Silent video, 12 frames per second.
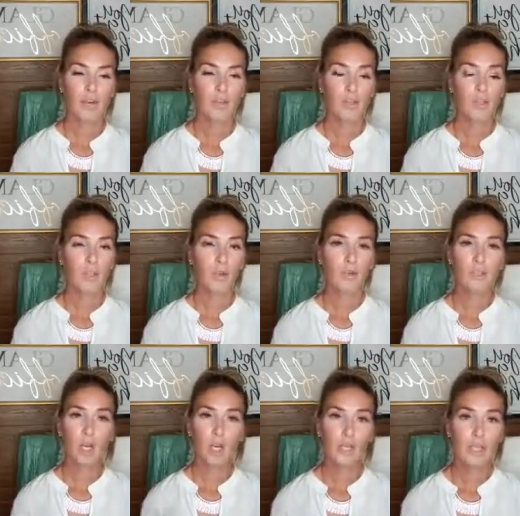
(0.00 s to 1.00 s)
you know,
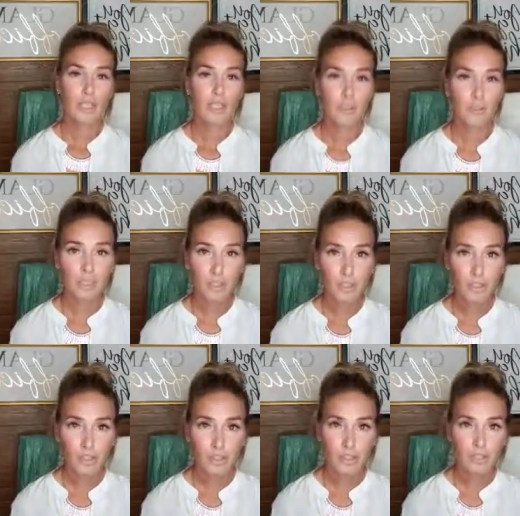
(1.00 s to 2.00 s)
targeting your
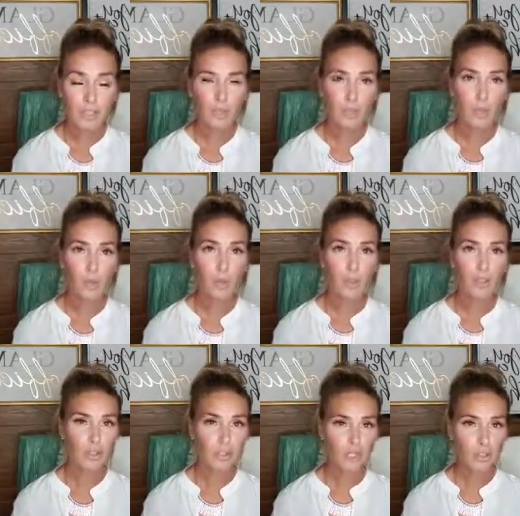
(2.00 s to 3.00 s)
niche, that's a little bit
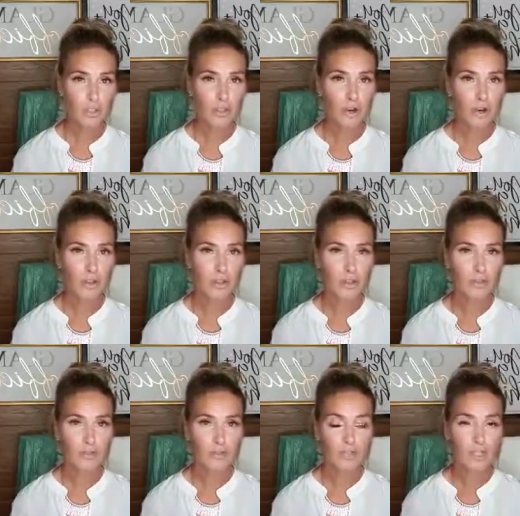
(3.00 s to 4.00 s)
trickier and harder,
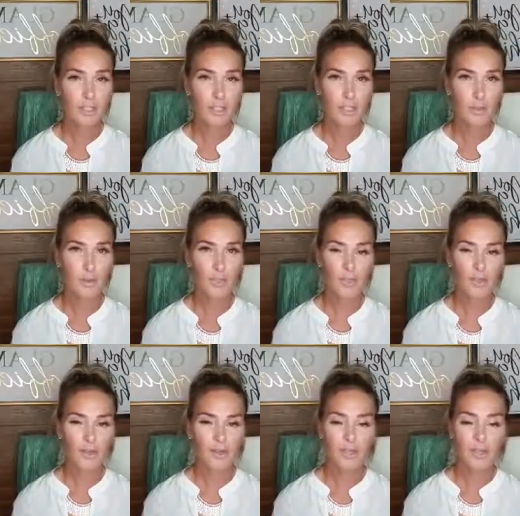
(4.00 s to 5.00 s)
right, to zone in
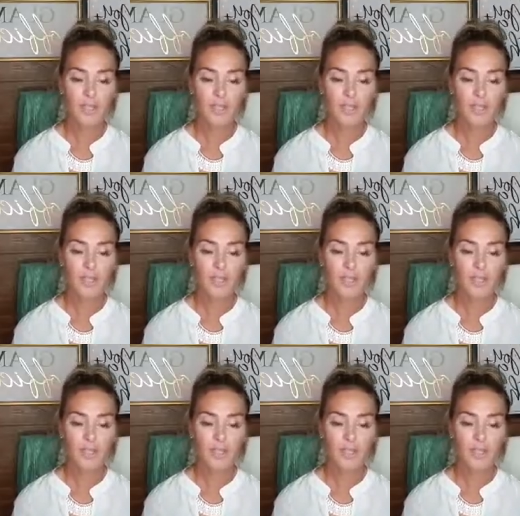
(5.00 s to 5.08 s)
on.